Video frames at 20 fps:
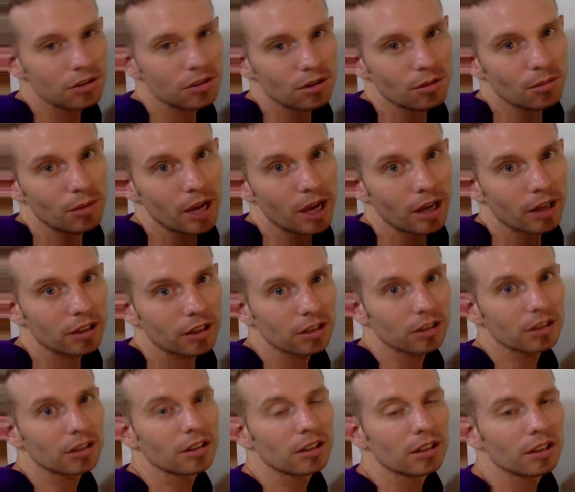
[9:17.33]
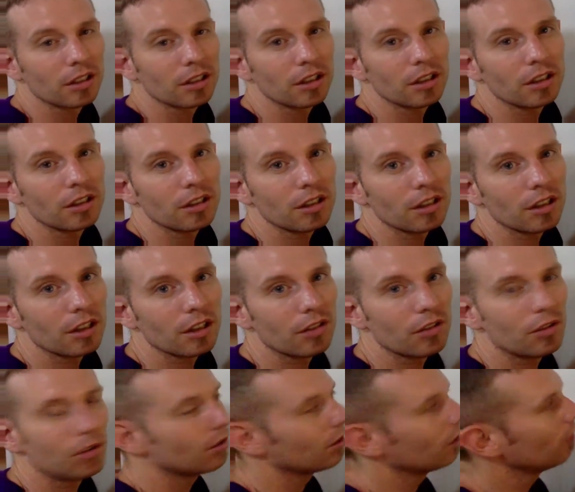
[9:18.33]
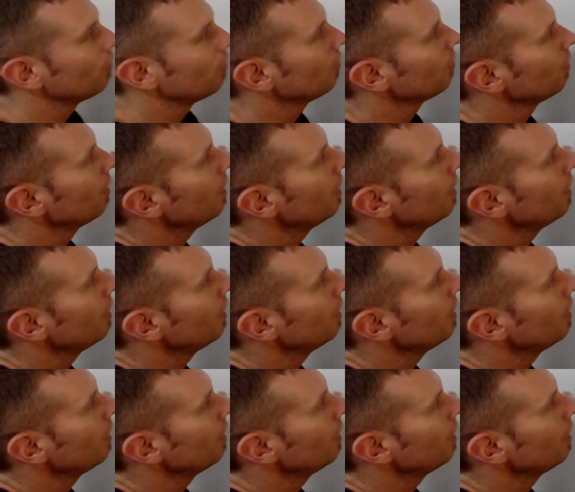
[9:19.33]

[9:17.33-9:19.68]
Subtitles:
you go back? If you're